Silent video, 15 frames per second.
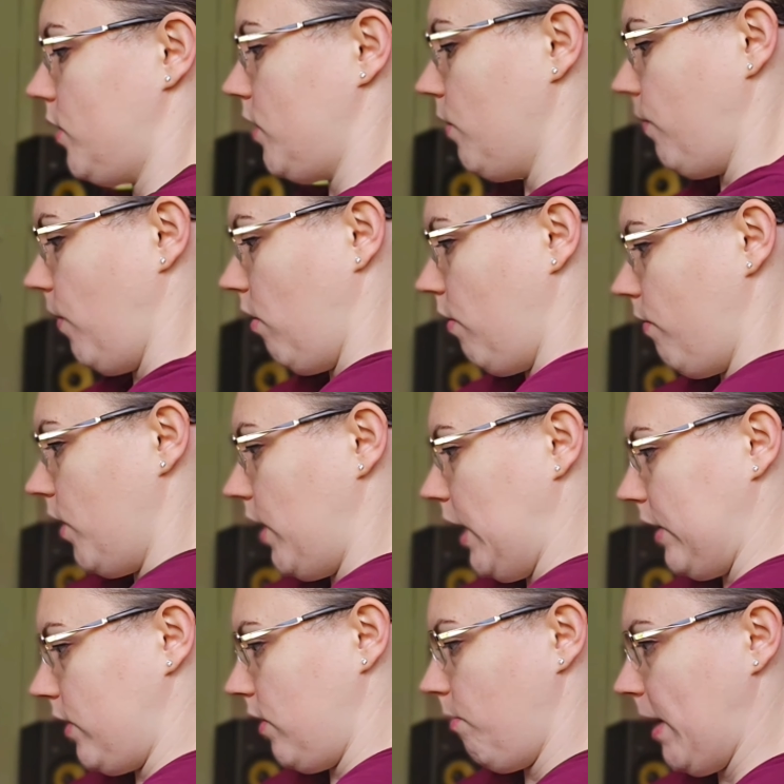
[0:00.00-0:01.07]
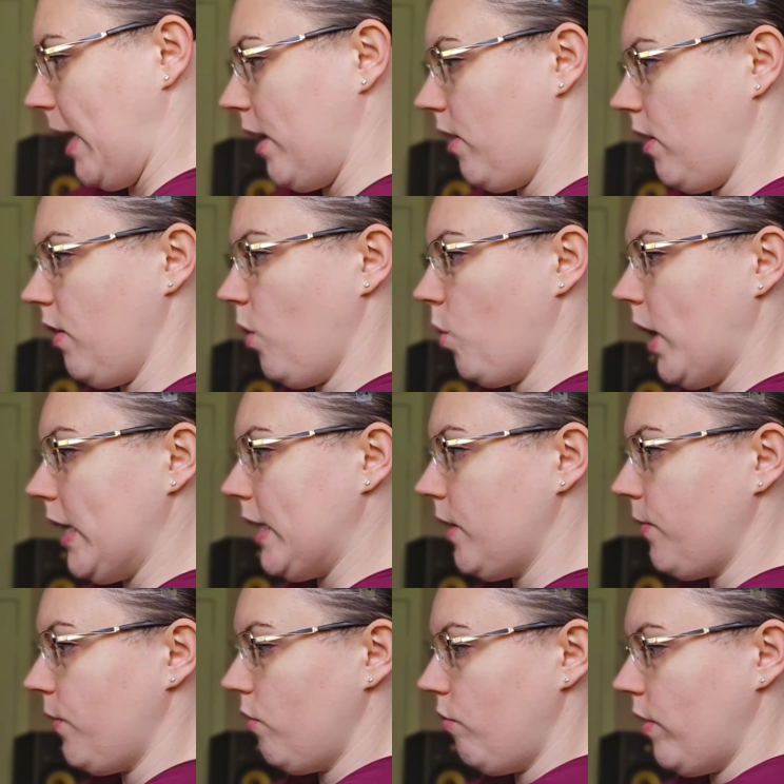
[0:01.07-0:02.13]
so far of the things I've made are quite
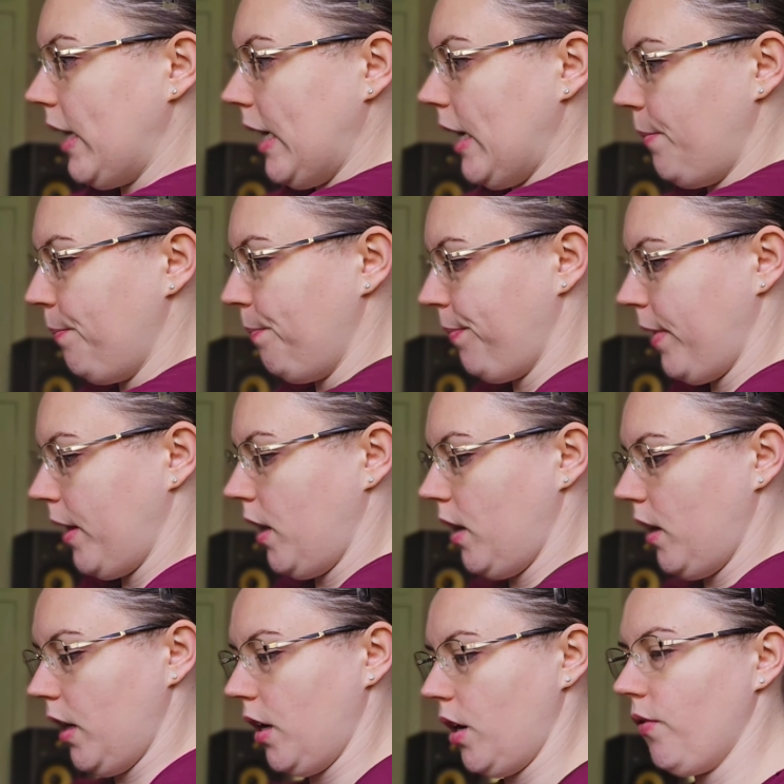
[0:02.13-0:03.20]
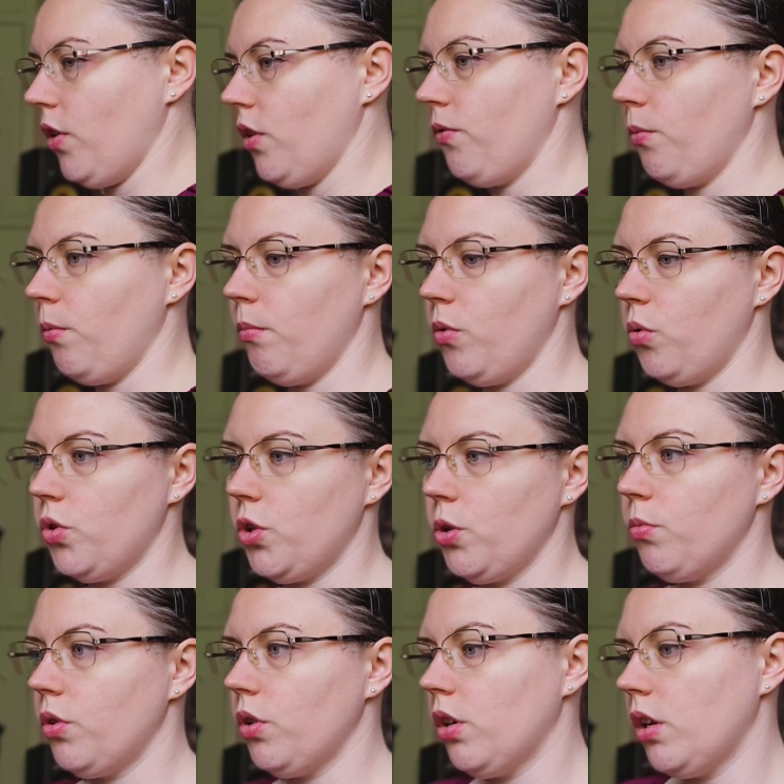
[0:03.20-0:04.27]
different, really. You know, I've gone from
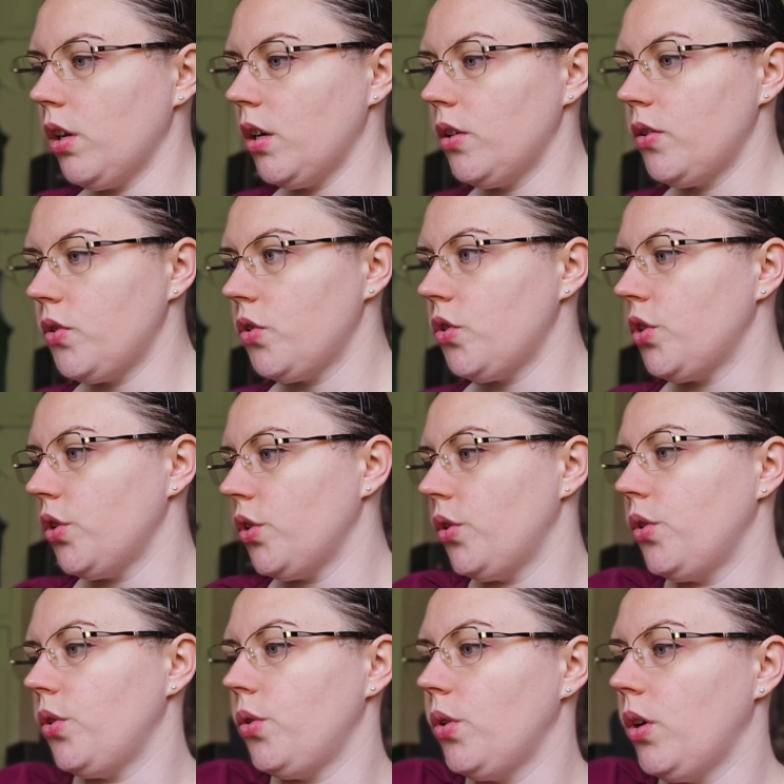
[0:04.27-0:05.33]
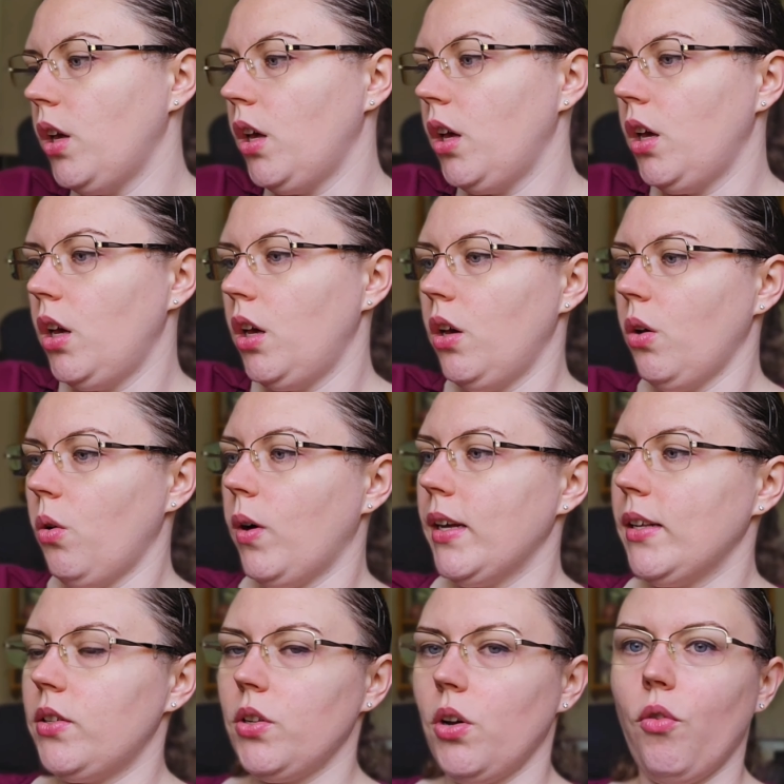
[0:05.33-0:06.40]
autumnal colours to
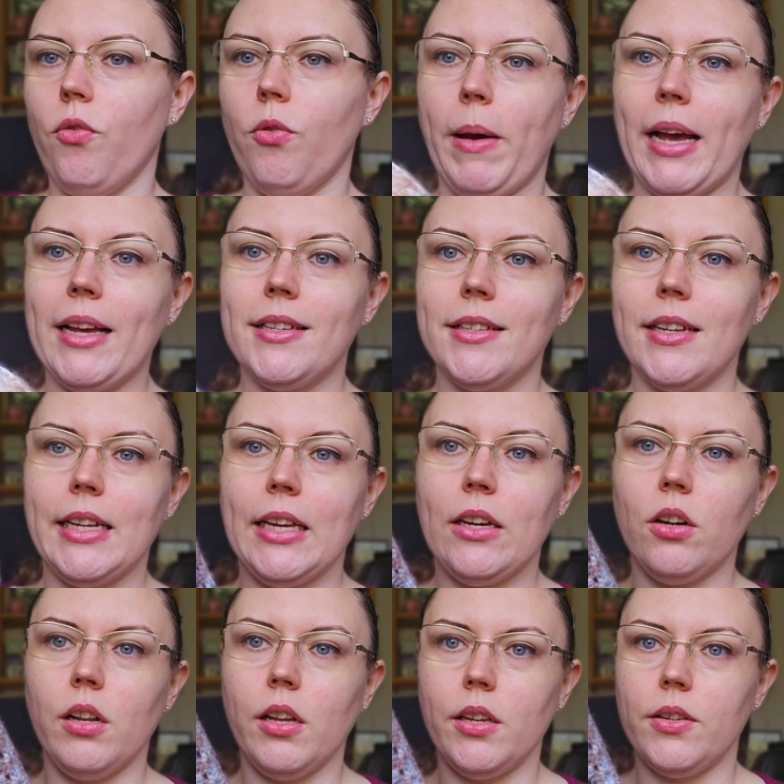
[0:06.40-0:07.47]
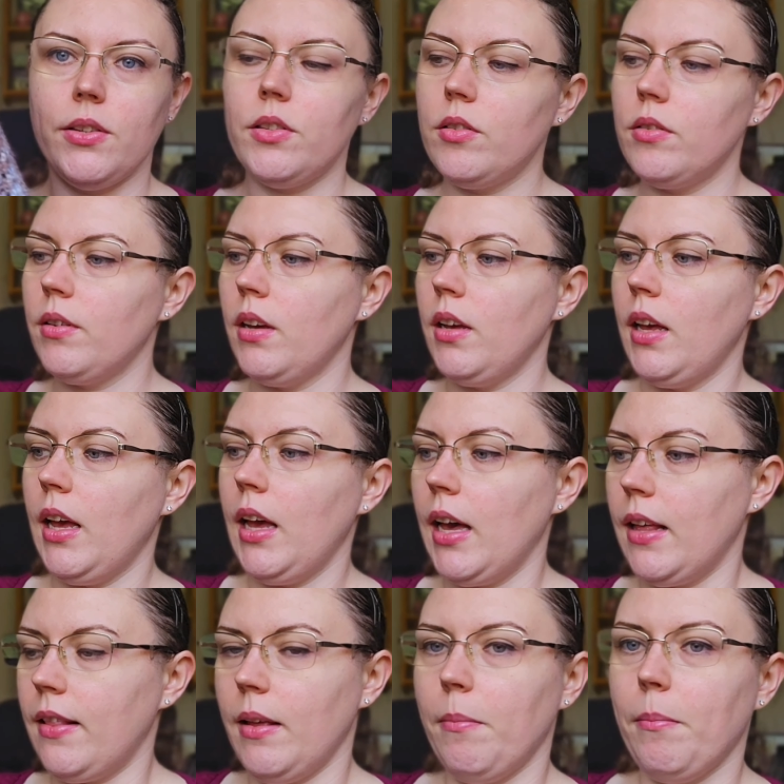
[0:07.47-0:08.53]
quite soft pastel-y colours,
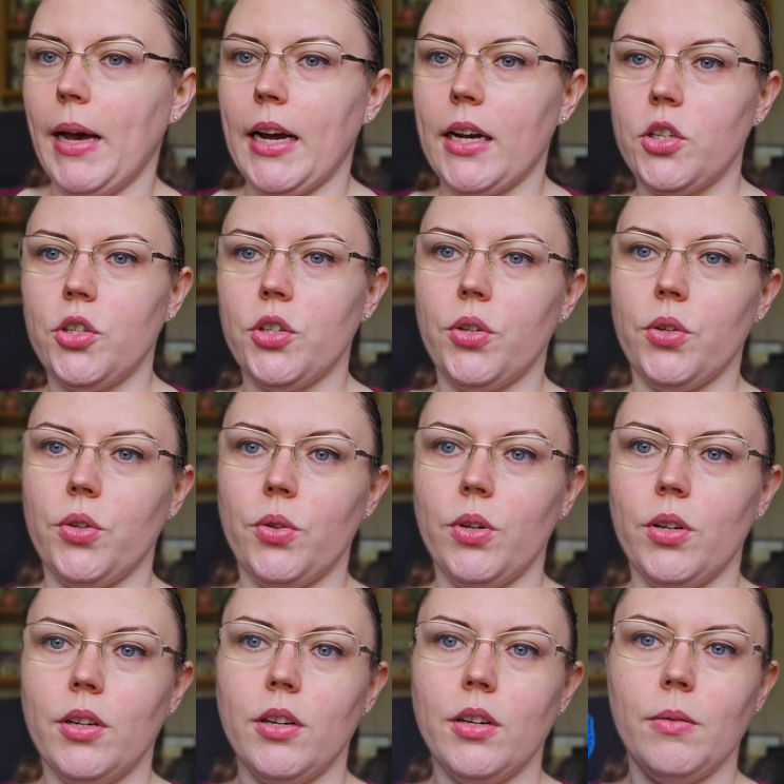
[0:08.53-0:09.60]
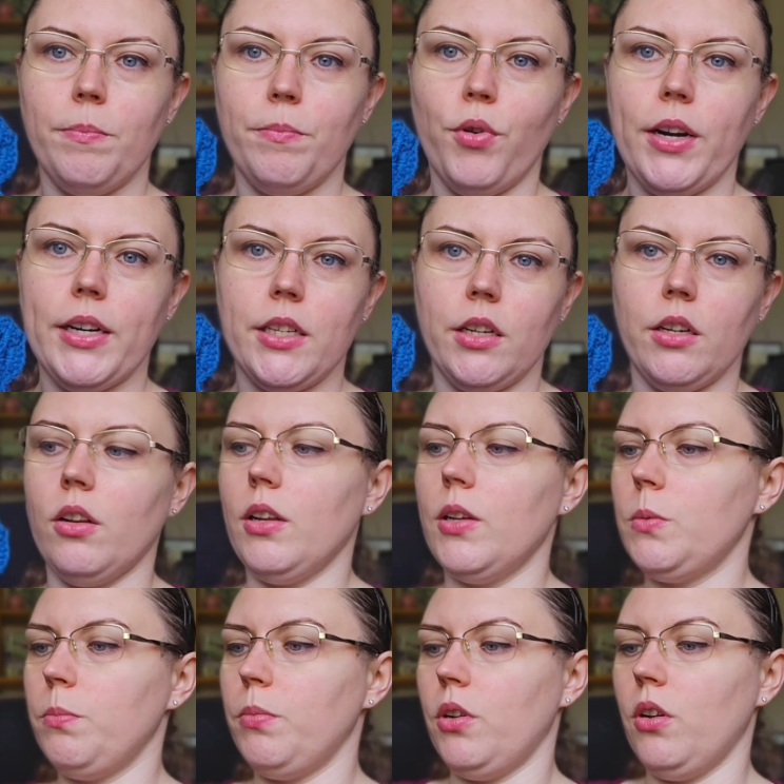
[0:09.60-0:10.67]
and then back to brighter
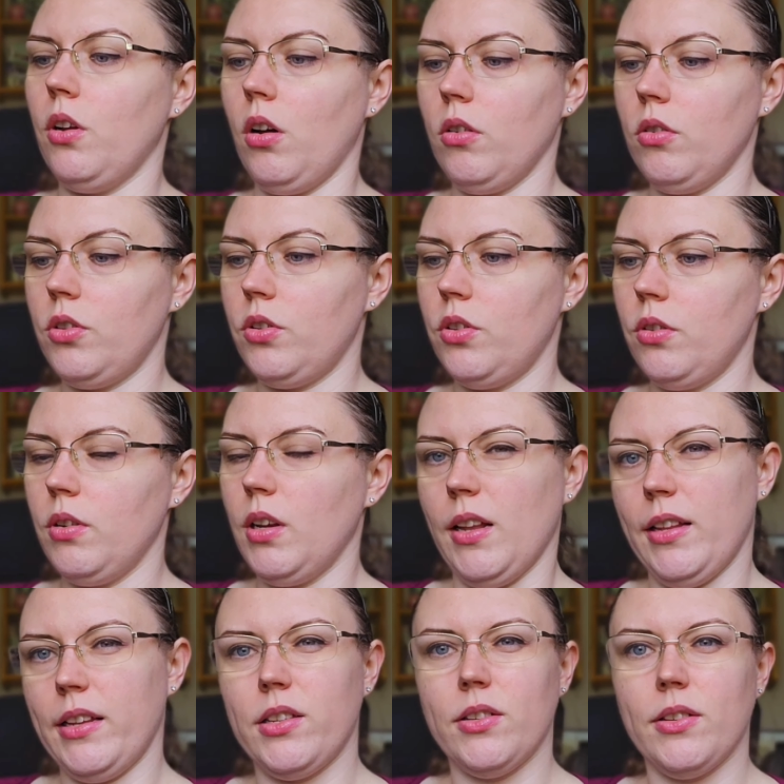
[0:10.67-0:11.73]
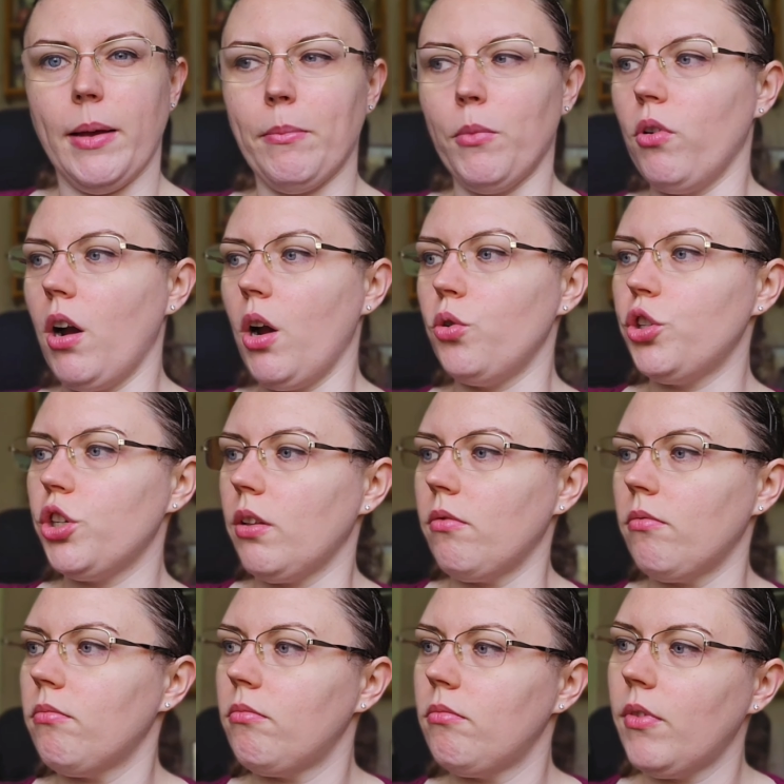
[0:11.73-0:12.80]
colours, but not. This is like more
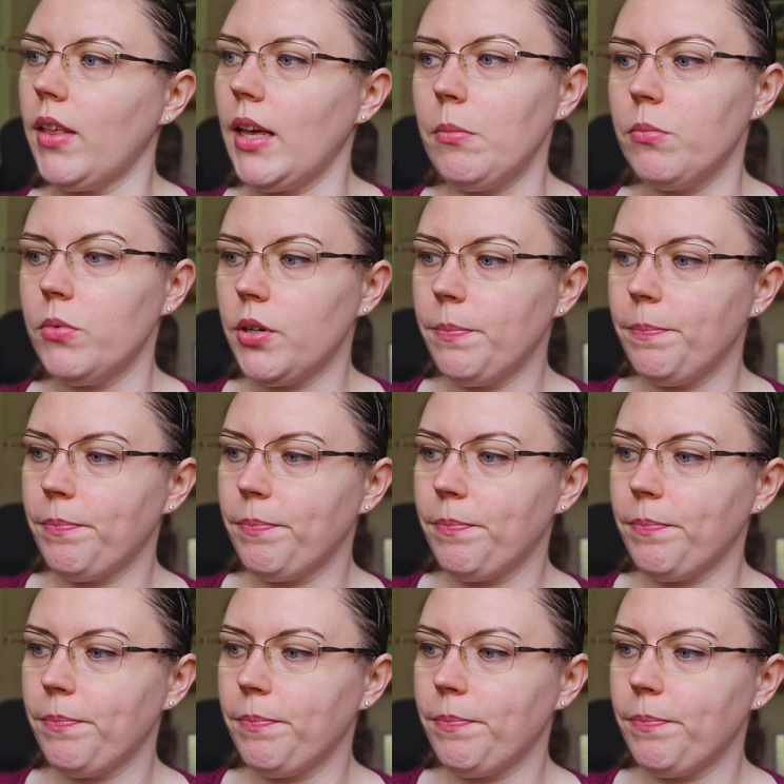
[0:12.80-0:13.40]
ocean themed.